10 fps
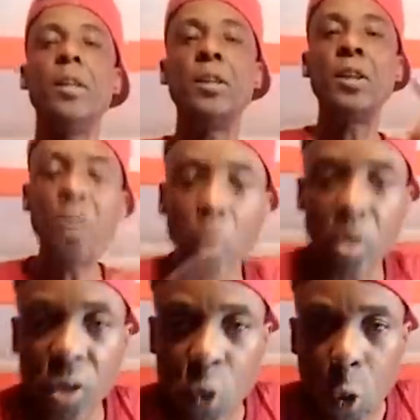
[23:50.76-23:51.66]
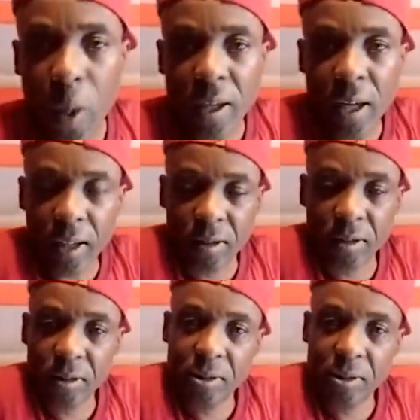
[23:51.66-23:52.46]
You didn't know it's a super cat.